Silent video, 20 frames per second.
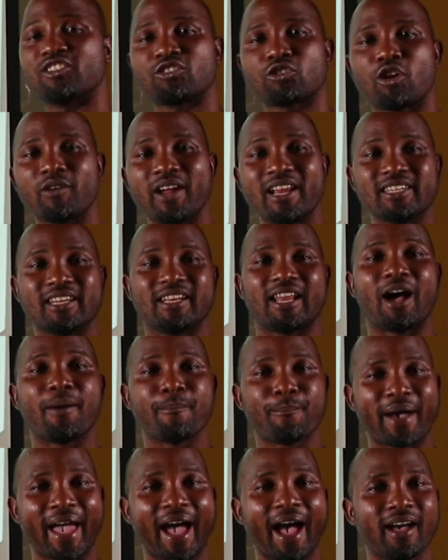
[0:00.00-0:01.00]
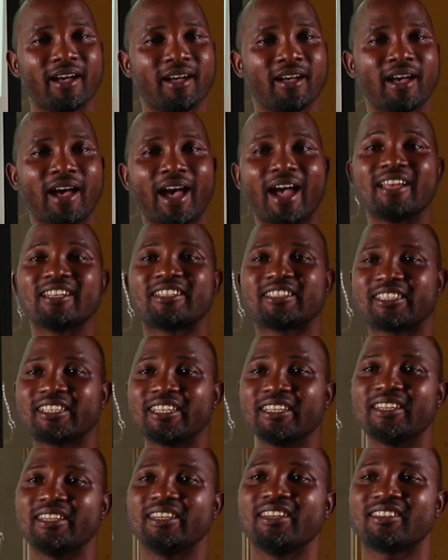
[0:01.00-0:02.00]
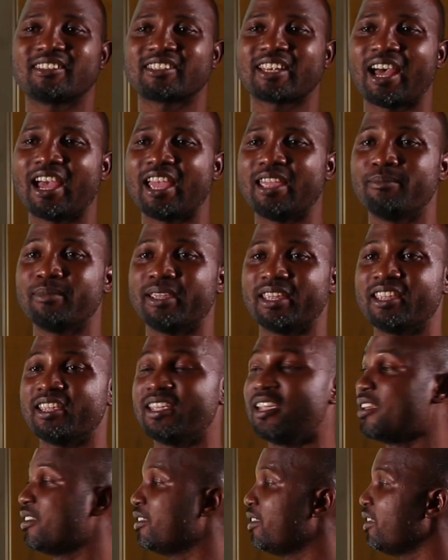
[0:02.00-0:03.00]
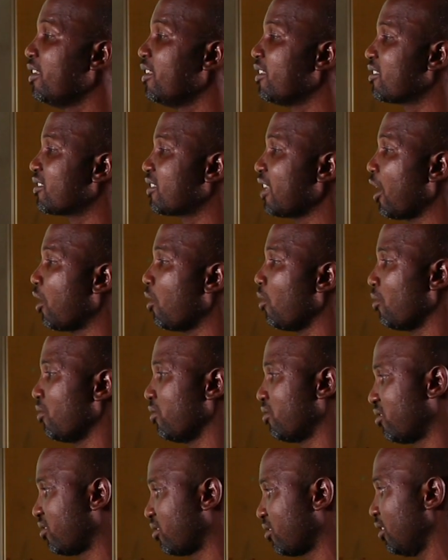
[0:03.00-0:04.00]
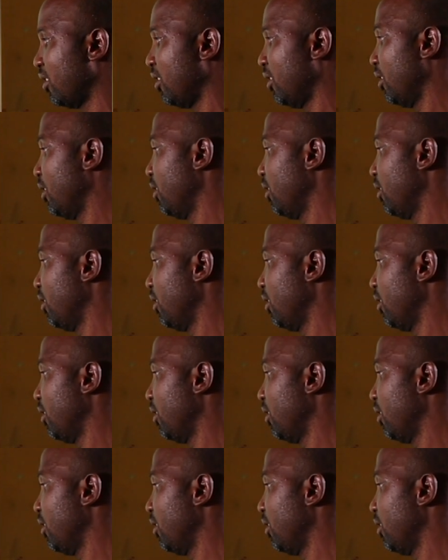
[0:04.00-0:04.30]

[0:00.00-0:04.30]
is current in ampere and T is time in seconds.